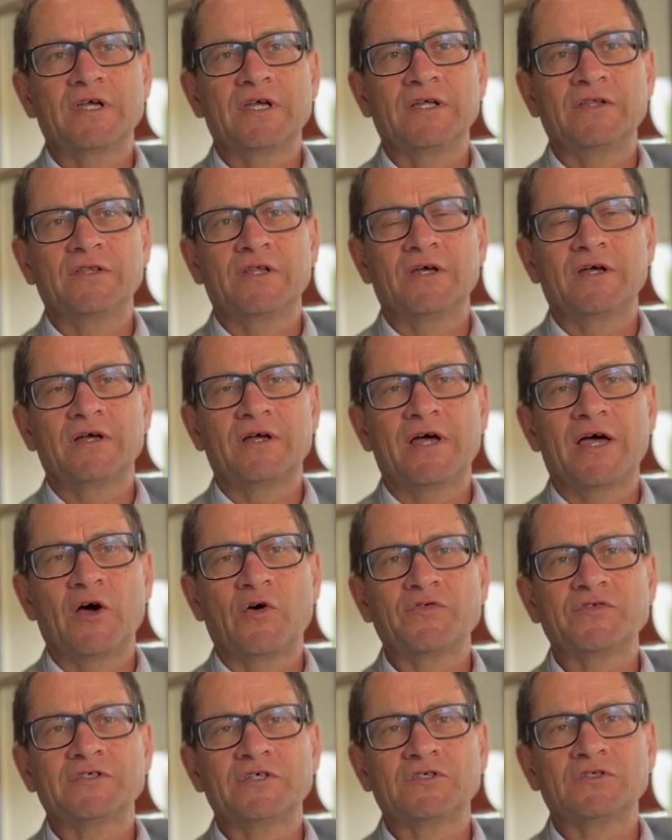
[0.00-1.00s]
in the health
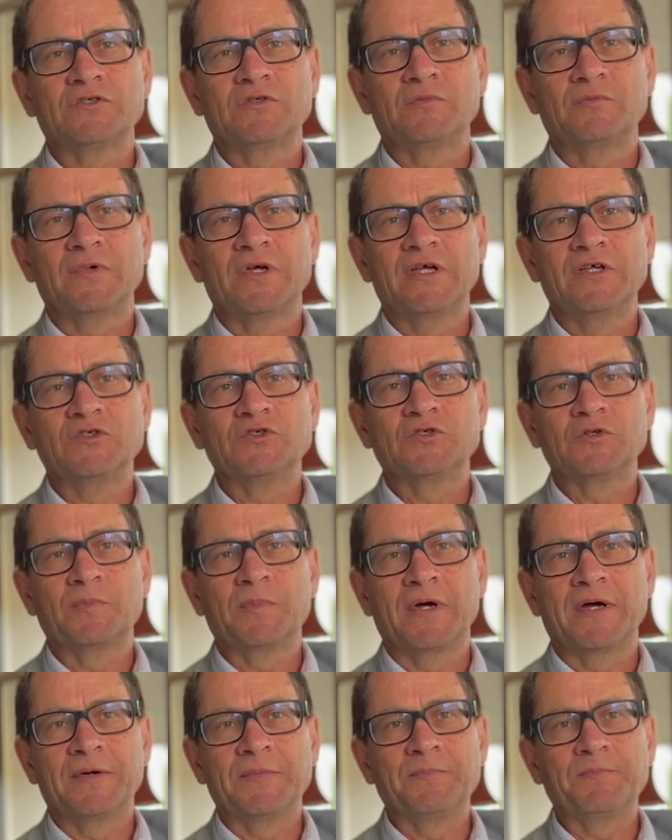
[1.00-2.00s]
system in Japan.